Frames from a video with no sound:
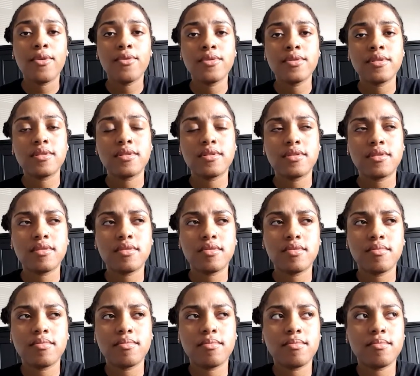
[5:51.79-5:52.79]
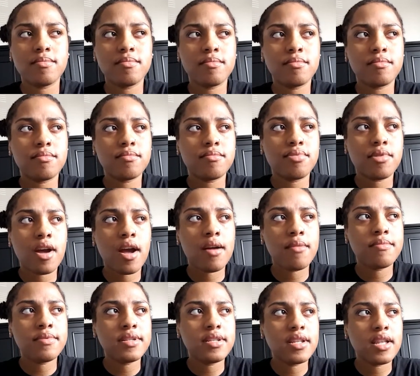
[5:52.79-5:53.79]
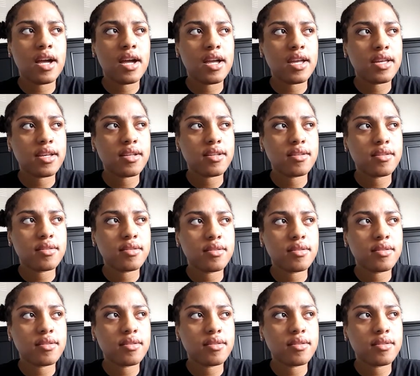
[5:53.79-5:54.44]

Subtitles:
was probably like